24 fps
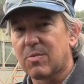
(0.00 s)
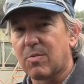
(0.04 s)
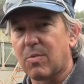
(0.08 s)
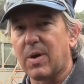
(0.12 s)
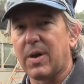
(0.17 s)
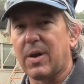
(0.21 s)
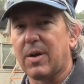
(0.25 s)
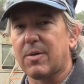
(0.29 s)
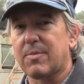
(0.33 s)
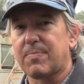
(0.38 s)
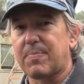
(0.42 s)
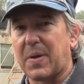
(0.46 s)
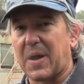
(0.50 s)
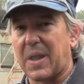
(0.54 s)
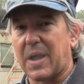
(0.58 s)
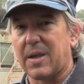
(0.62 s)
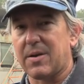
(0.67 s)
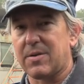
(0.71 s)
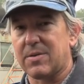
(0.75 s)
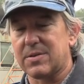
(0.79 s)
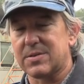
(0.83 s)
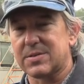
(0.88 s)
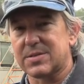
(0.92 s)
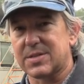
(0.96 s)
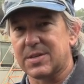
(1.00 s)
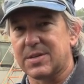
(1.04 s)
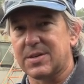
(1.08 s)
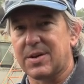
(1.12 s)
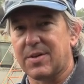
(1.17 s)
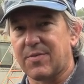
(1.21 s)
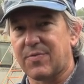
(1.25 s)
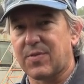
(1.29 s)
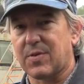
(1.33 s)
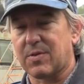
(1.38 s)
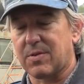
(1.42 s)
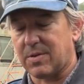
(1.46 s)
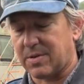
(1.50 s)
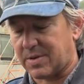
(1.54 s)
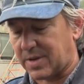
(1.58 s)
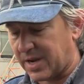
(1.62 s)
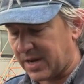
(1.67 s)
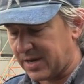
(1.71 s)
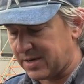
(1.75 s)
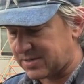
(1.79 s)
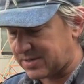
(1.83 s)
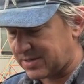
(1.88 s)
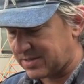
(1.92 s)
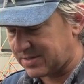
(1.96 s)
wear patterns in different
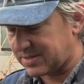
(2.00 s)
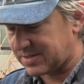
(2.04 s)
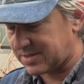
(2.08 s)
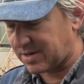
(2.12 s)
locations.